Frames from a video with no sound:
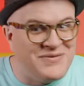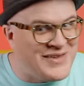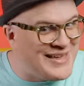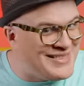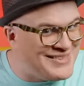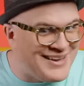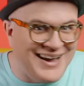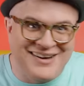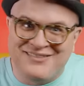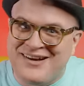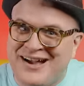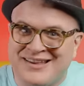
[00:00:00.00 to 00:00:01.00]
of the
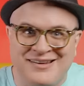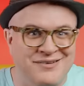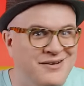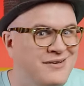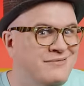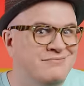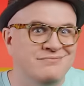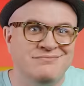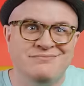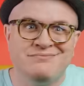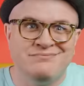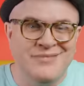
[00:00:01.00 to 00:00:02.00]
entire rock era.
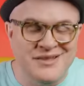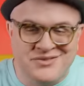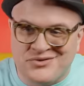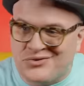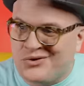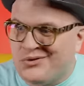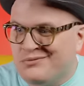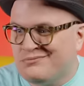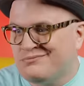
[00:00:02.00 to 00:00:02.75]
It's true.